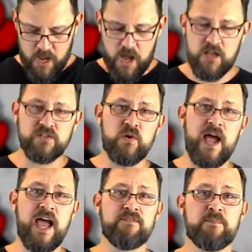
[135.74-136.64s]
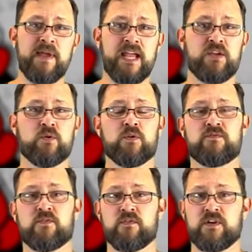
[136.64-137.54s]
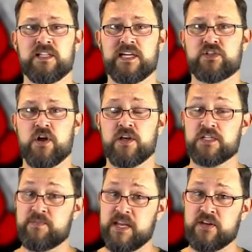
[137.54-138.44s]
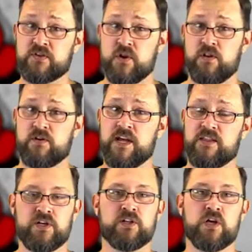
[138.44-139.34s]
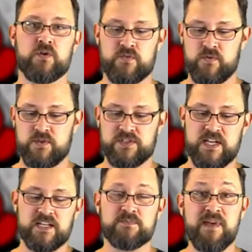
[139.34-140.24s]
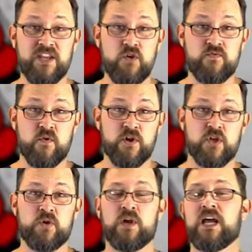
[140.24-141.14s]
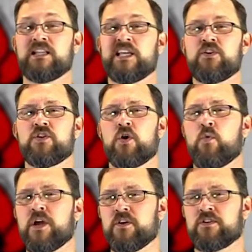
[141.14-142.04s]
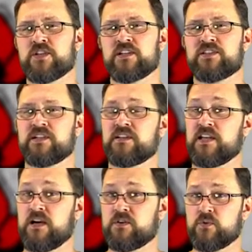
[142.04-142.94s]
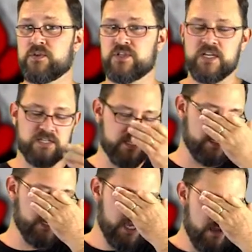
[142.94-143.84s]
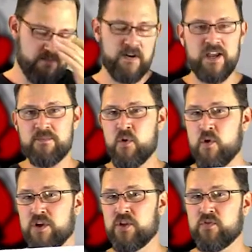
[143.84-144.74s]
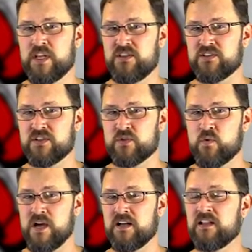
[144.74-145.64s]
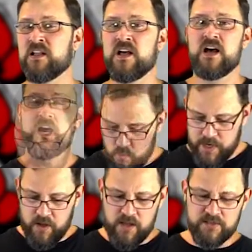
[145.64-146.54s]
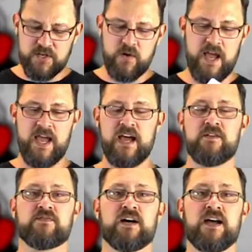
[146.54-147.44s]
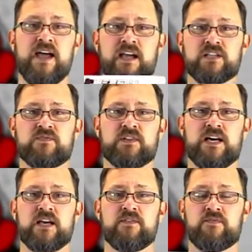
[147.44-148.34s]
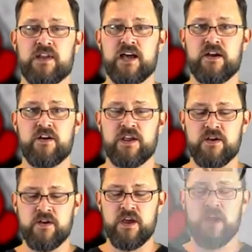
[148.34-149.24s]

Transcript: Also have a manual for the electronic speed controller. Now, it'll go through the settings menu for you, let you know what you're adjusting and how to adjust it. Very important you read this as well. We also have a Hexfly flyer here.